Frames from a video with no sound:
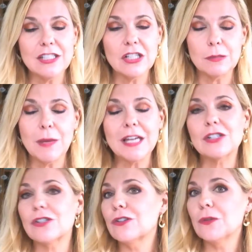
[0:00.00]
Just make
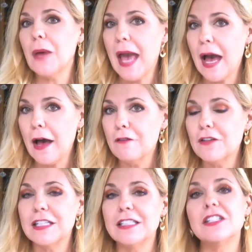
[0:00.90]
sure you have,
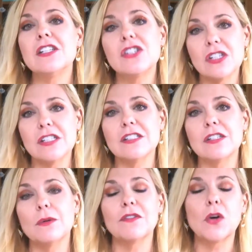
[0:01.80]
in addition
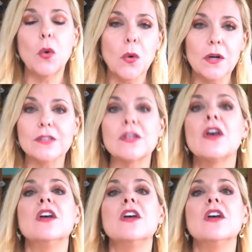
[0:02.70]
to, of course,